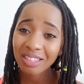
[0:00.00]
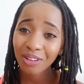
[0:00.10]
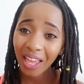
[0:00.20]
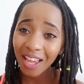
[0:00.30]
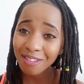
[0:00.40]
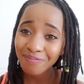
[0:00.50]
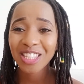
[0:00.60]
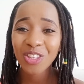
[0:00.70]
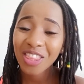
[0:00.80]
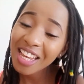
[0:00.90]
Okay?
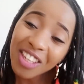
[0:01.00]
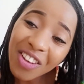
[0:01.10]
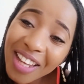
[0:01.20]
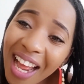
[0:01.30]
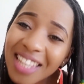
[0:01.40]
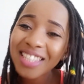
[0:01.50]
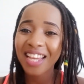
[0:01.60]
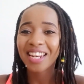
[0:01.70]
So thank you, guys, and